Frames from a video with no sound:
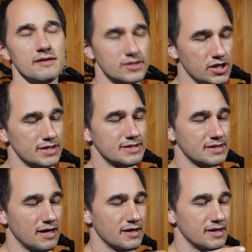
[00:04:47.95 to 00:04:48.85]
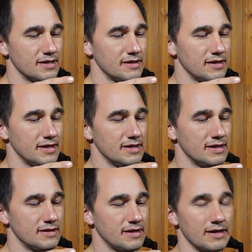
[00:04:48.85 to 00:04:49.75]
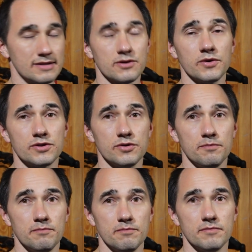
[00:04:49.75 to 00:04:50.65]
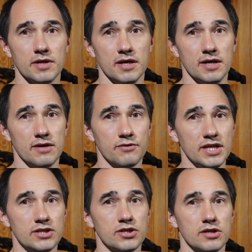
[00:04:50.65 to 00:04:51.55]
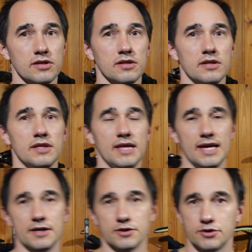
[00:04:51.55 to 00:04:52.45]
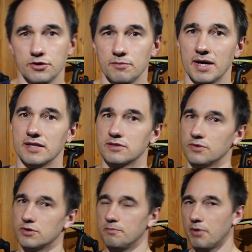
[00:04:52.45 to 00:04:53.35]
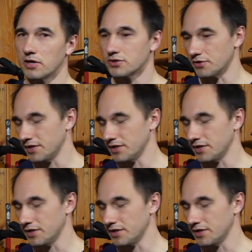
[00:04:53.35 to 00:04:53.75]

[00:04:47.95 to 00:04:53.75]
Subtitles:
chances are that it's going to reach the inner tube and it's going to puncture